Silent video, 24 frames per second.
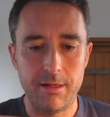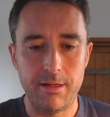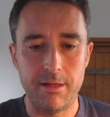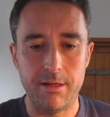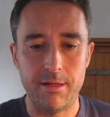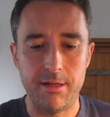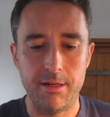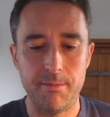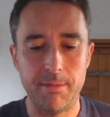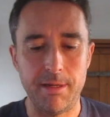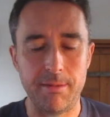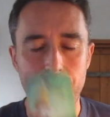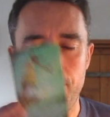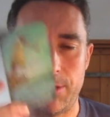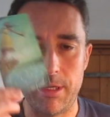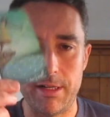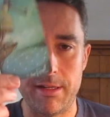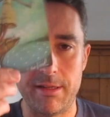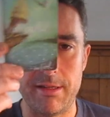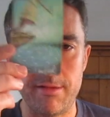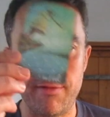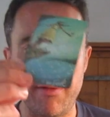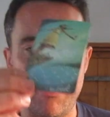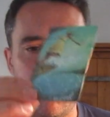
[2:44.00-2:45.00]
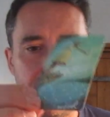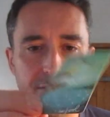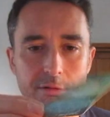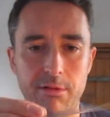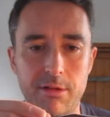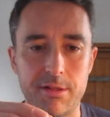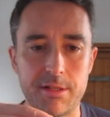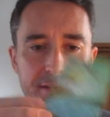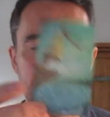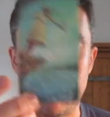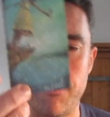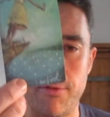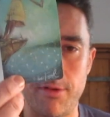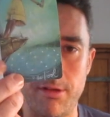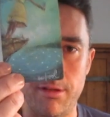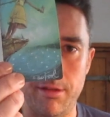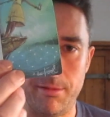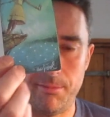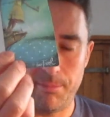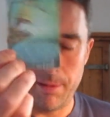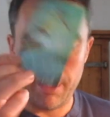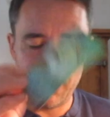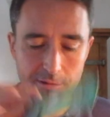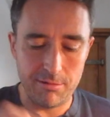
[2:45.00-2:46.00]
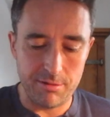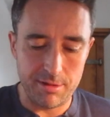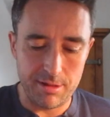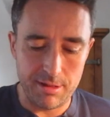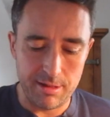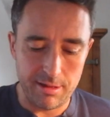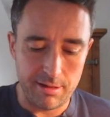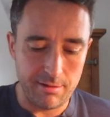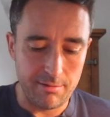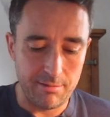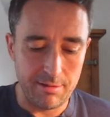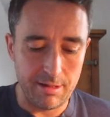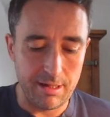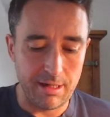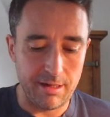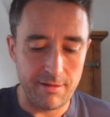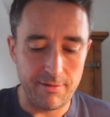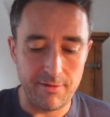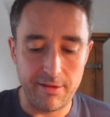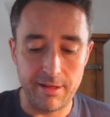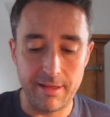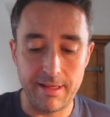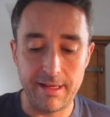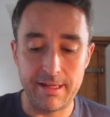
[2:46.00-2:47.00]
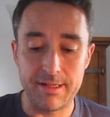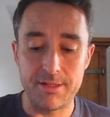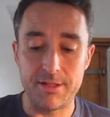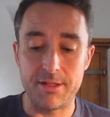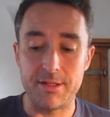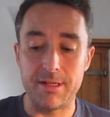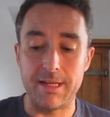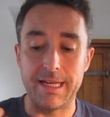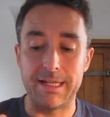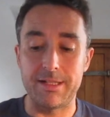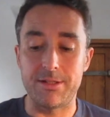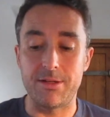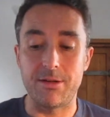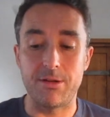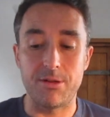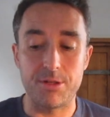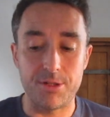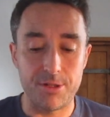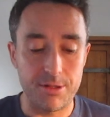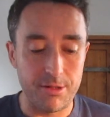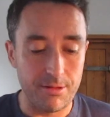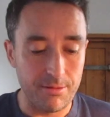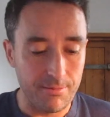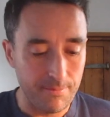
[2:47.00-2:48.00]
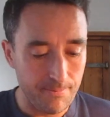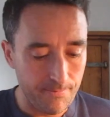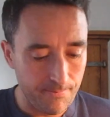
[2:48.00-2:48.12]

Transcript: Um, I'm reading the fall as in falling backwards here, and I think that's just exhaustion.